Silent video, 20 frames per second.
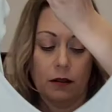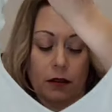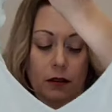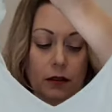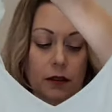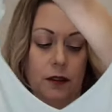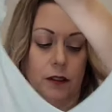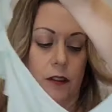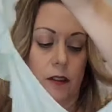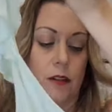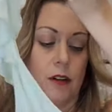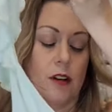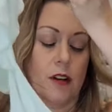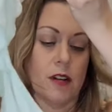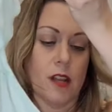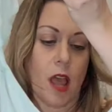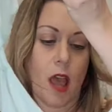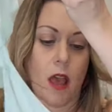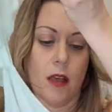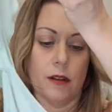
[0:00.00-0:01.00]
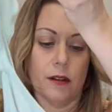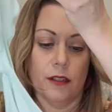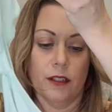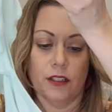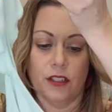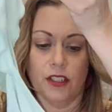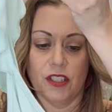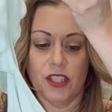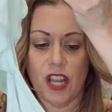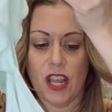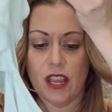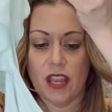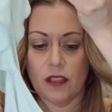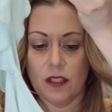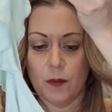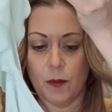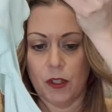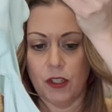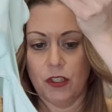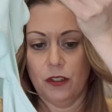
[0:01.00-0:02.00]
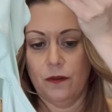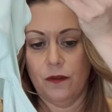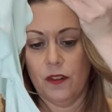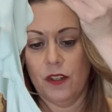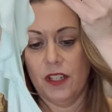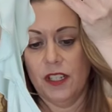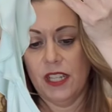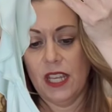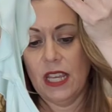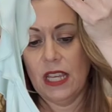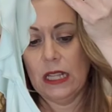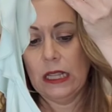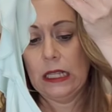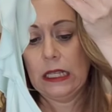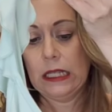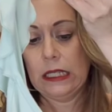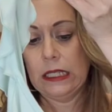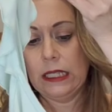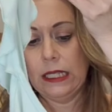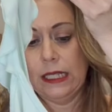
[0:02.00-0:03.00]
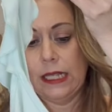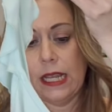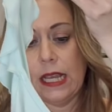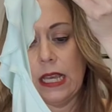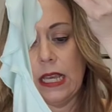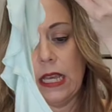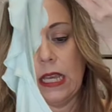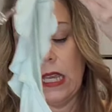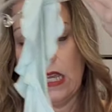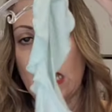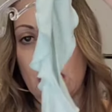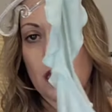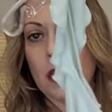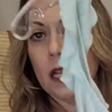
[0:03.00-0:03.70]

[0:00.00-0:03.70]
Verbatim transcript: little skirt and little tank, especially for a day like today.